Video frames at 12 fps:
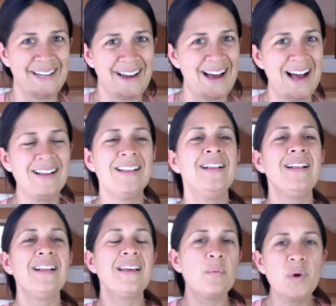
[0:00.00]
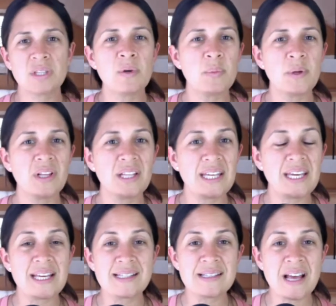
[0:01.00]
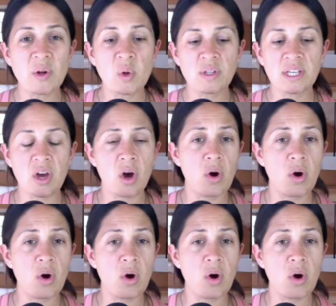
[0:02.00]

Duh and with mobility is not only,